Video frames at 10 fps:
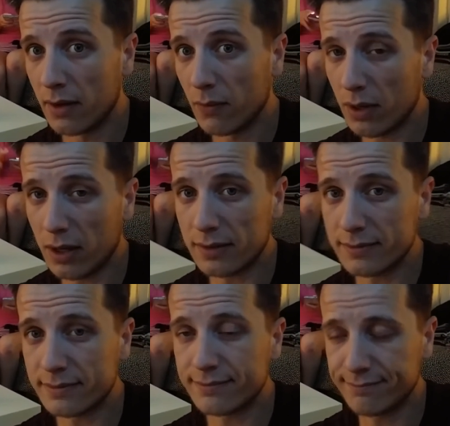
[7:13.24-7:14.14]

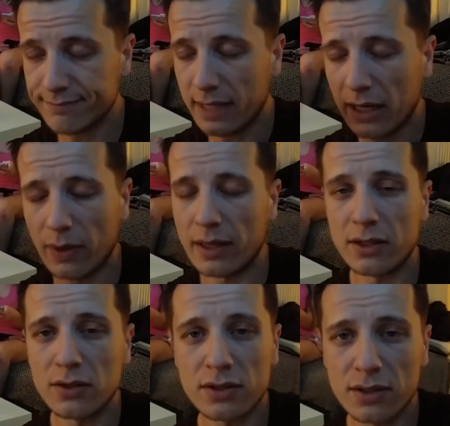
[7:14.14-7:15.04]
Well, anyway,
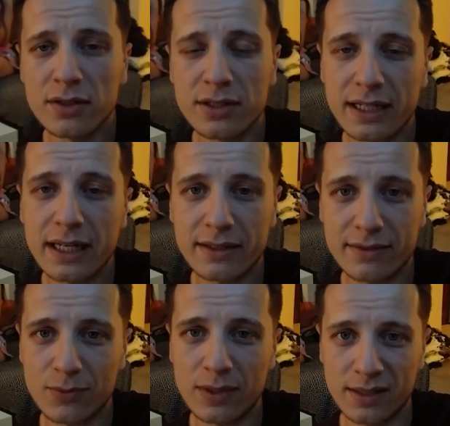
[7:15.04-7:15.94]
you see it
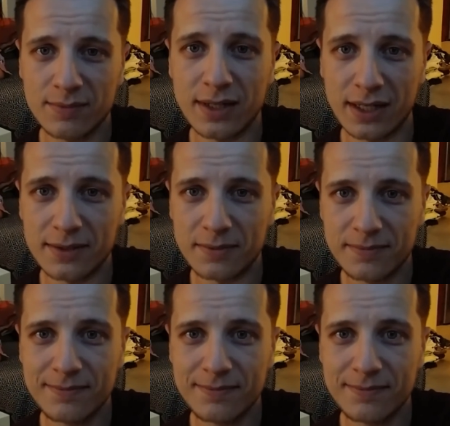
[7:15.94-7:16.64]
when I'm done.